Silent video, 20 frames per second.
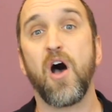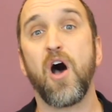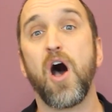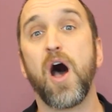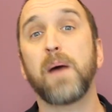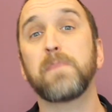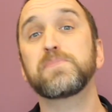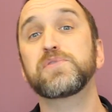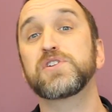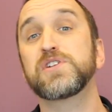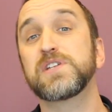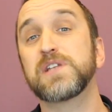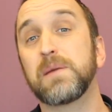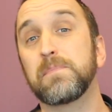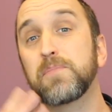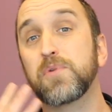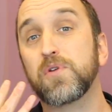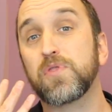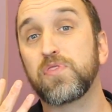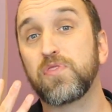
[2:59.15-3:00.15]
Option
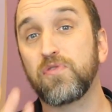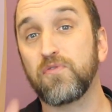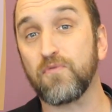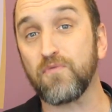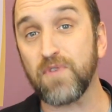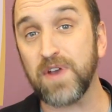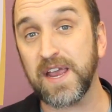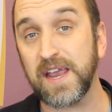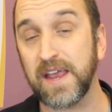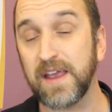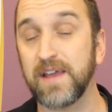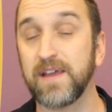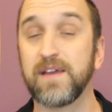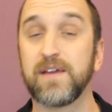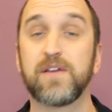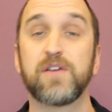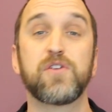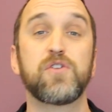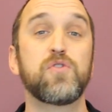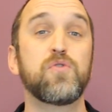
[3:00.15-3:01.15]
number 3,
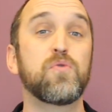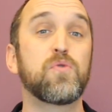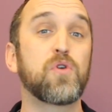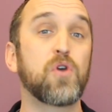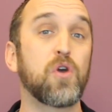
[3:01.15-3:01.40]
you